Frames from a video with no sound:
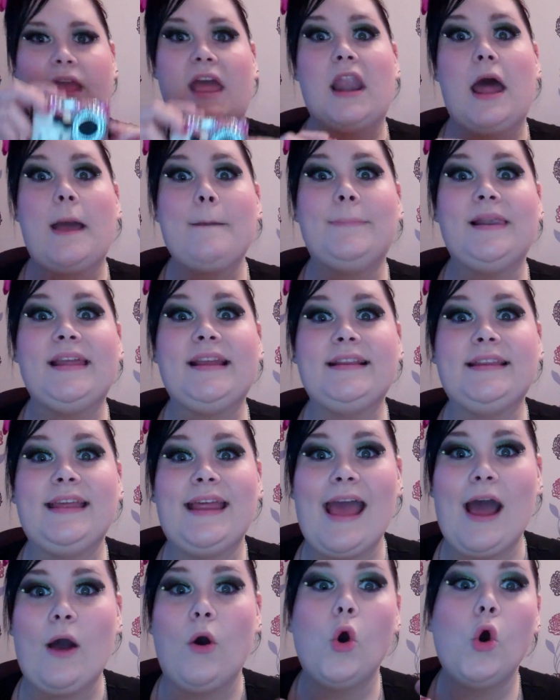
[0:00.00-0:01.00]
And I blinged
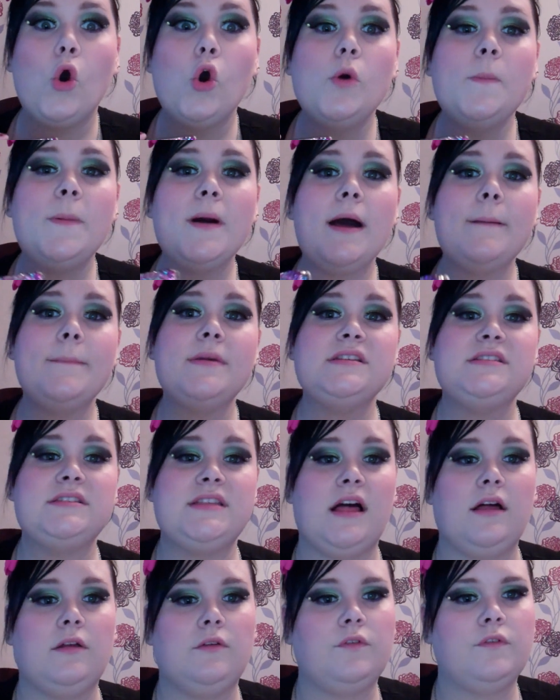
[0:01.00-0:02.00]
it out all by
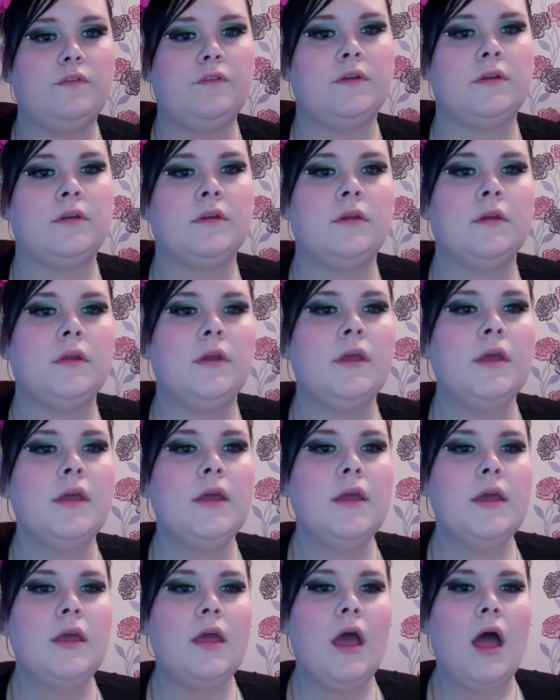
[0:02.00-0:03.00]
myself.
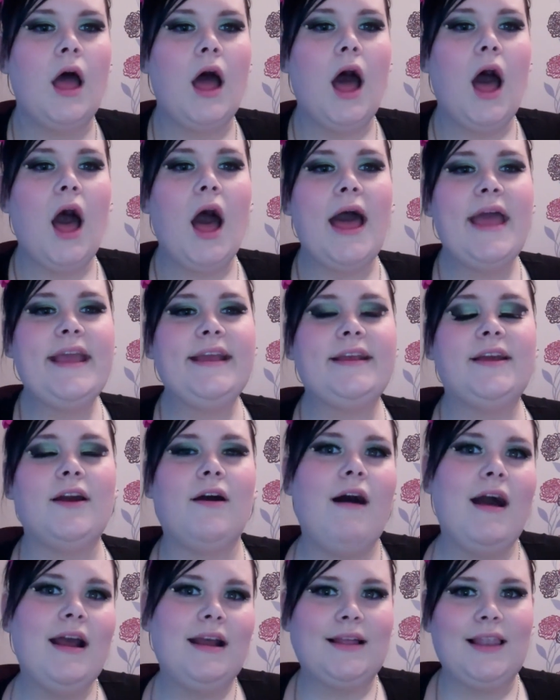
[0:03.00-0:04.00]
I
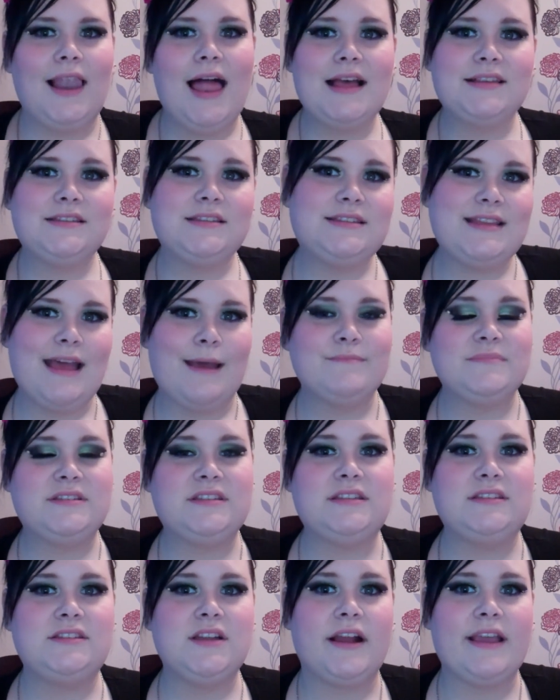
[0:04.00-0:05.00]
got a glass stem
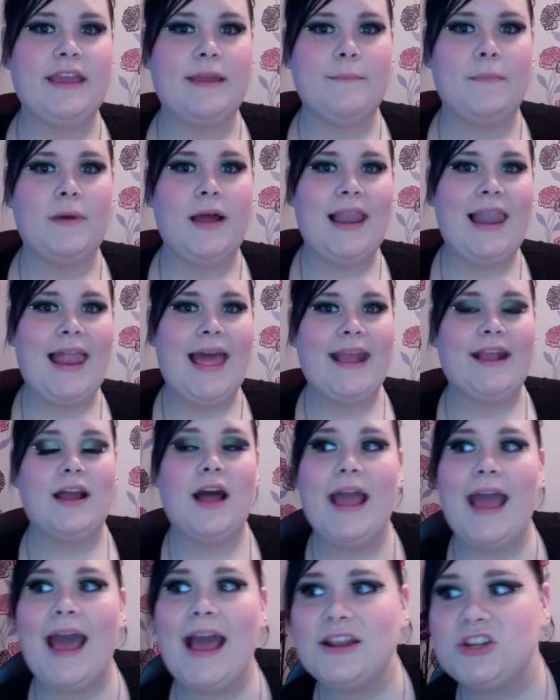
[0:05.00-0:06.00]
stuck in my leg.
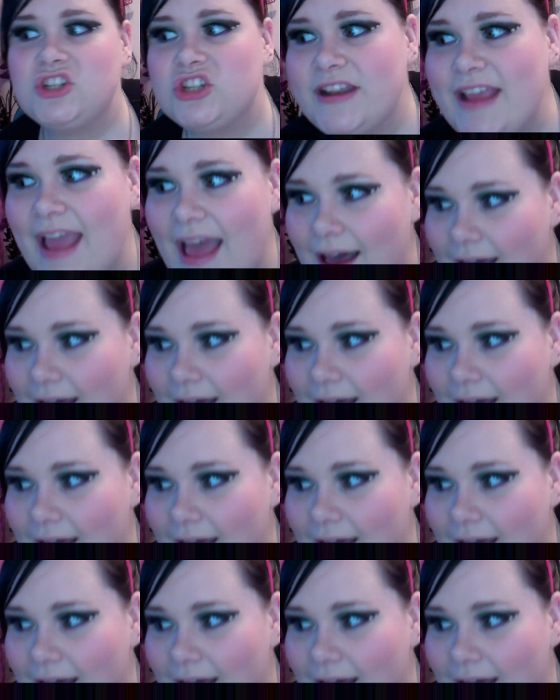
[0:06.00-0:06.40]
I actually